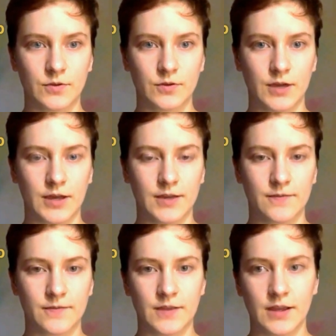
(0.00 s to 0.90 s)
Okay?
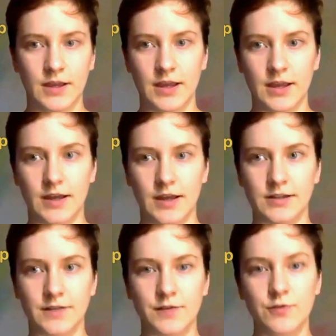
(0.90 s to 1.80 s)
And
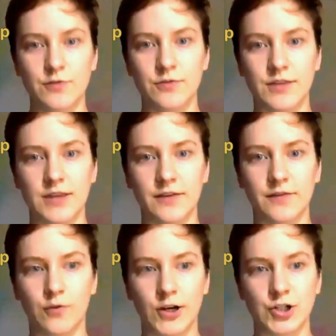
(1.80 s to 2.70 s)
if you think
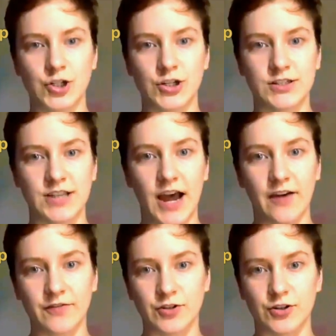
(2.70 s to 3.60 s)
of questions
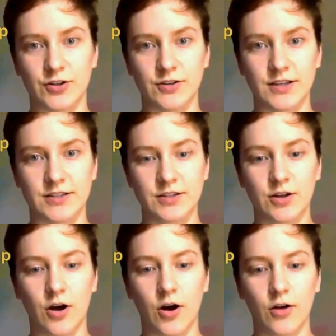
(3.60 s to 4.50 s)
after this
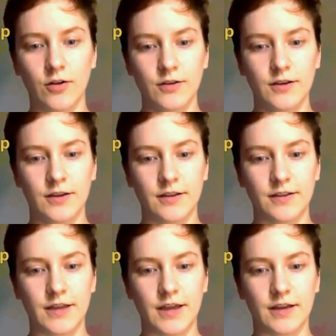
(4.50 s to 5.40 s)
call,
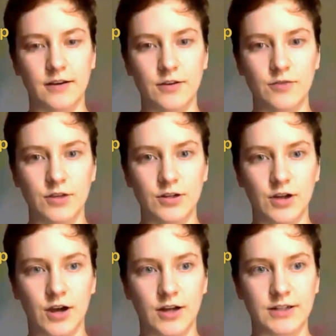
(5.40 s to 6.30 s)
then you can
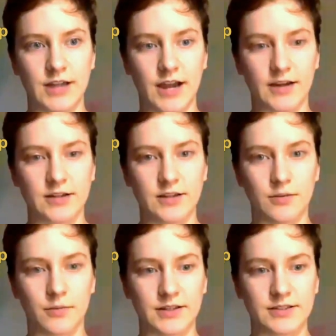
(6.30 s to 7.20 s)
contact
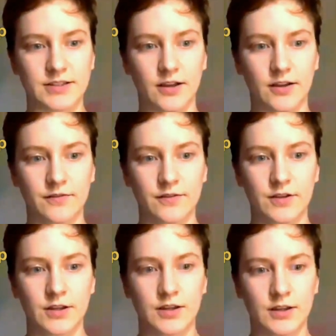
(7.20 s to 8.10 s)
either myself,
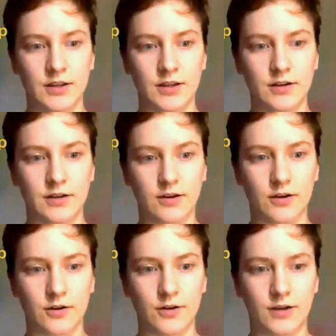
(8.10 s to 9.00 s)

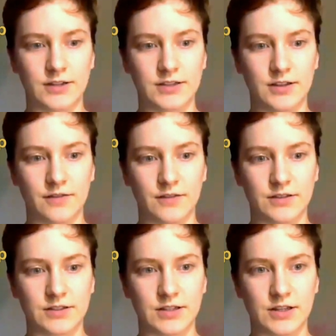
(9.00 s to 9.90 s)
Indigo at
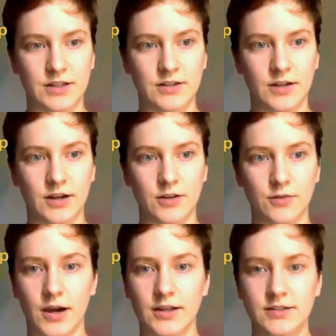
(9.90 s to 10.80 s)

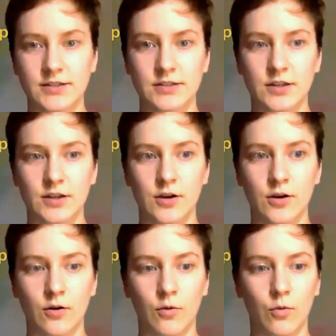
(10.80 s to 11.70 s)
cfnc.us,
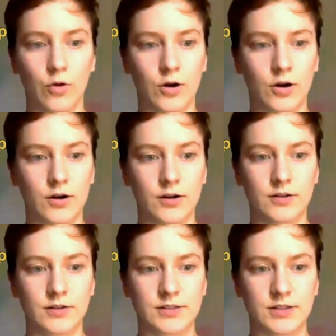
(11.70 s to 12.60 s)
or
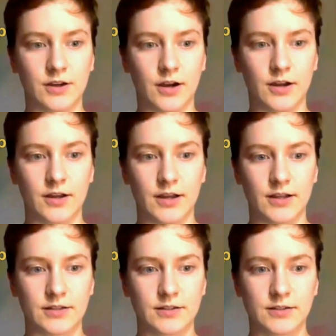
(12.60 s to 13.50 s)
Sarah
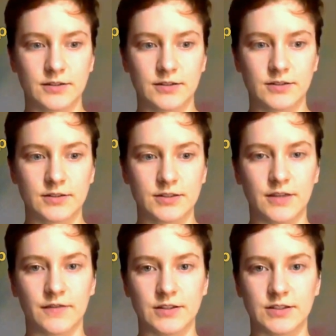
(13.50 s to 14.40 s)
at
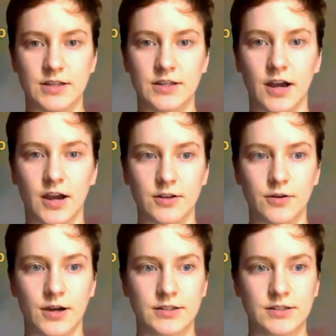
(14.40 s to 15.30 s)

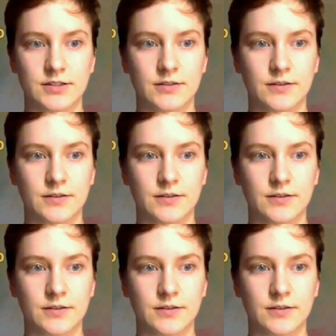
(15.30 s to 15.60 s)
cfnc.us.